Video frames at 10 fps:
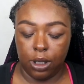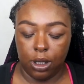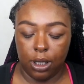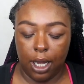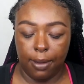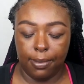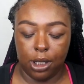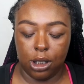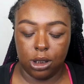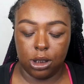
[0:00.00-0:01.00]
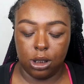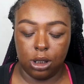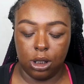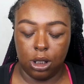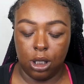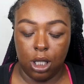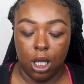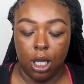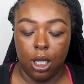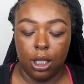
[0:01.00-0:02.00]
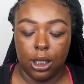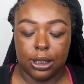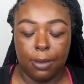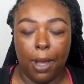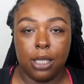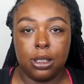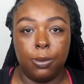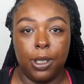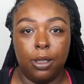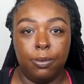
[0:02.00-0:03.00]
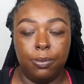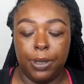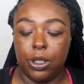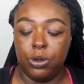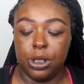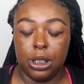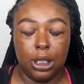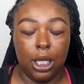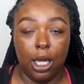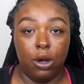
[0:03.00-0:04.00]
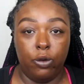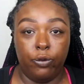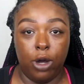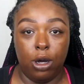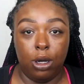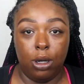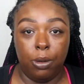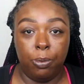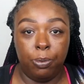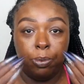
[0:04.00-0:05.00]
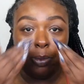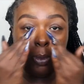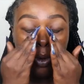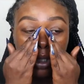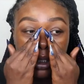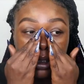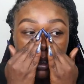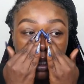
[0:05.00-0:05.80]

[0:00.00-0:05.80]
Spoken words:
Not much, because I'm also going to be using the e.l.f. poreless